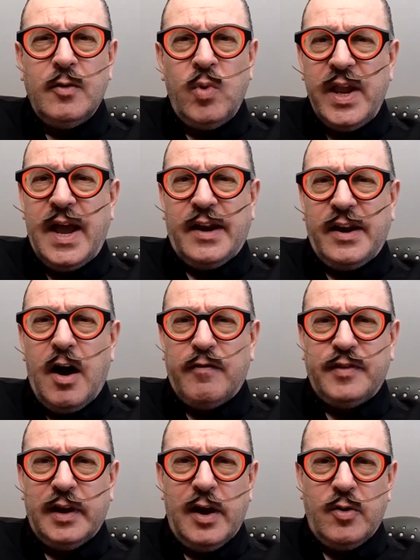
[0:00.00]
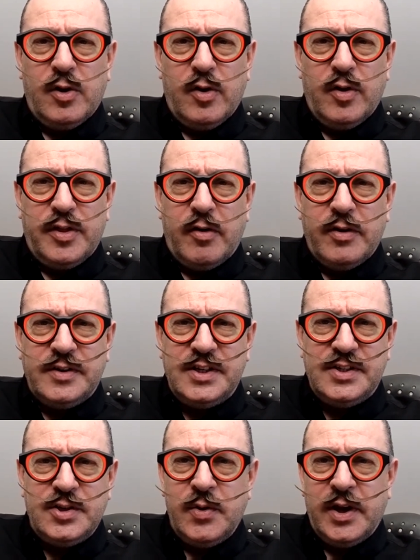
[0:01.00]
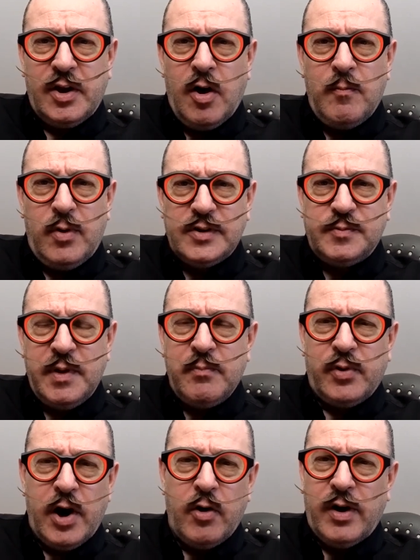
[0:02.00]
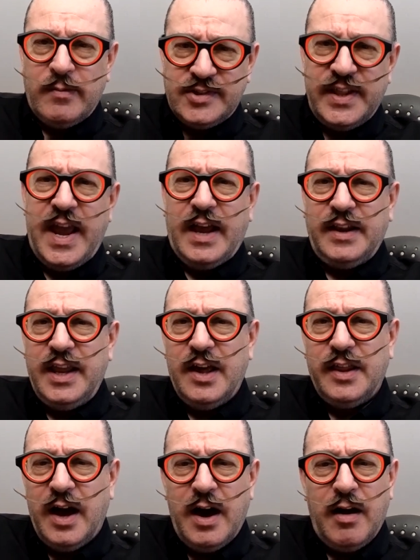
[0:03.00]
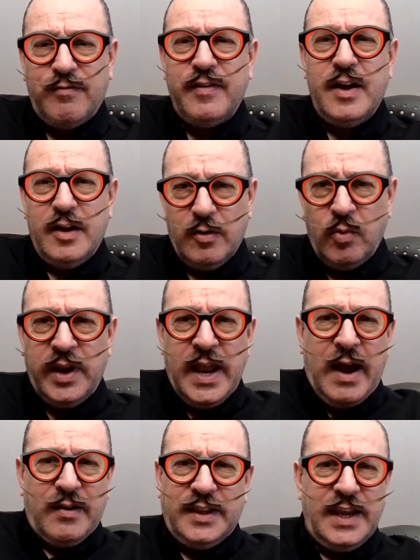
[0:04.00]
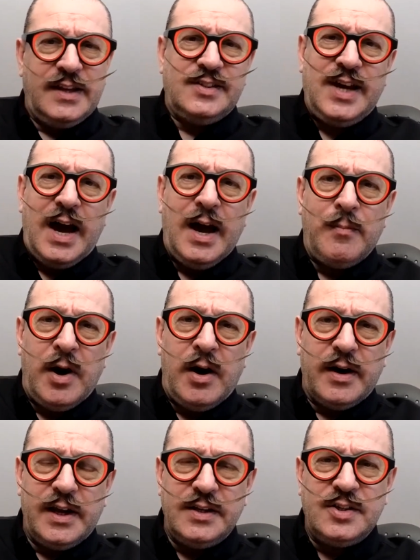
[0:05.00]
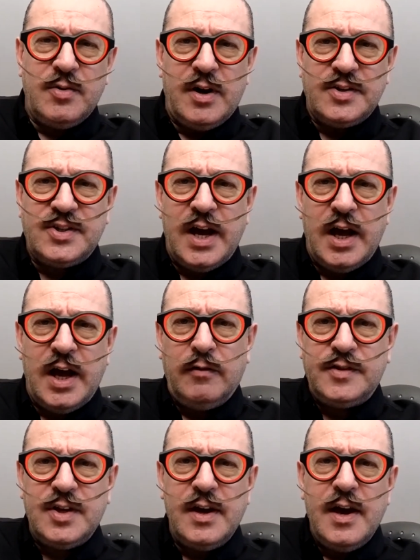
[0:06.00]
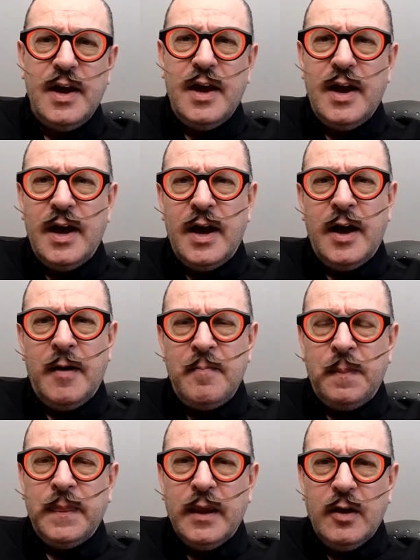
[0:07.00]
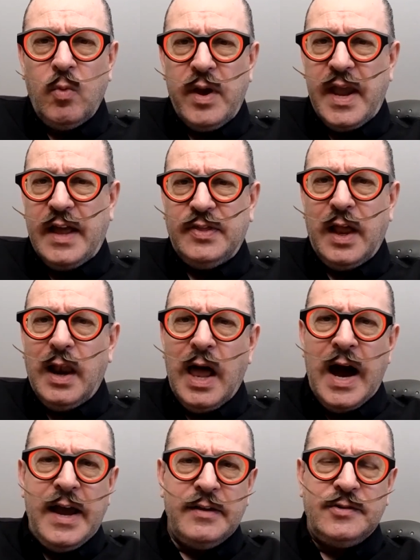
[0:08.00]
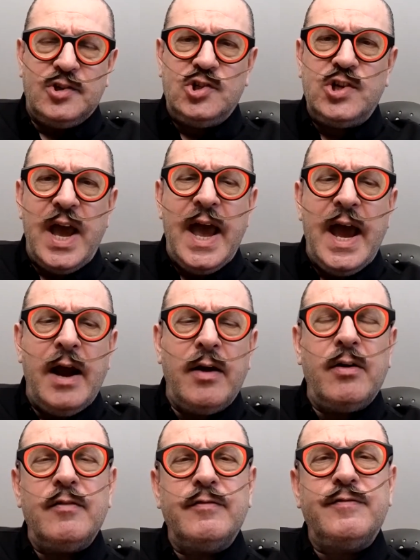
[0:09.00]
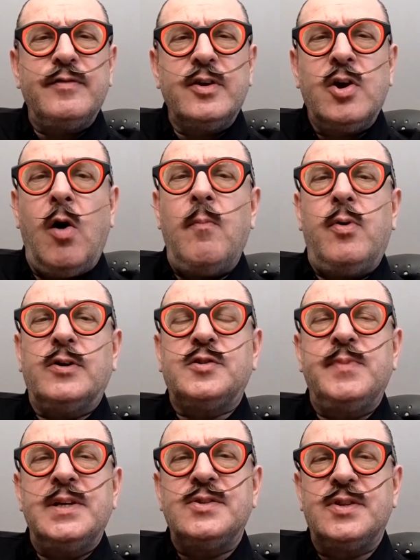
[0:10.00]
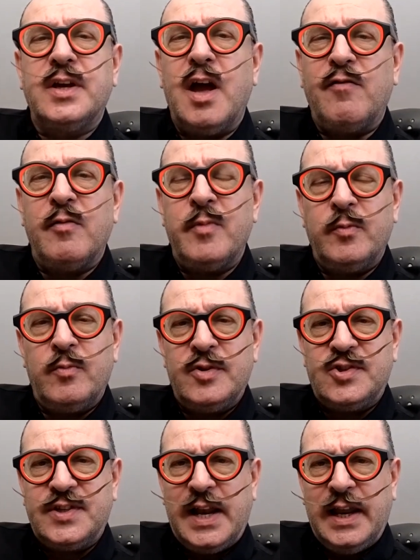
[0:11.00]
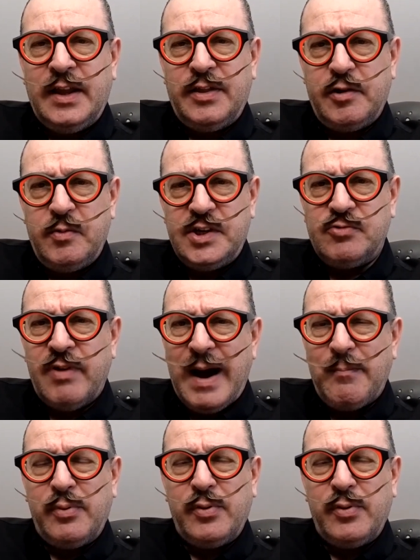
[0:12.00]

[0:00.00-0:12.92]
We had half the local authorities doing compost bin programs. They had the other half. We now had the entire market to ourselves. We had the lion's share of compost bins the government was selling through its RAP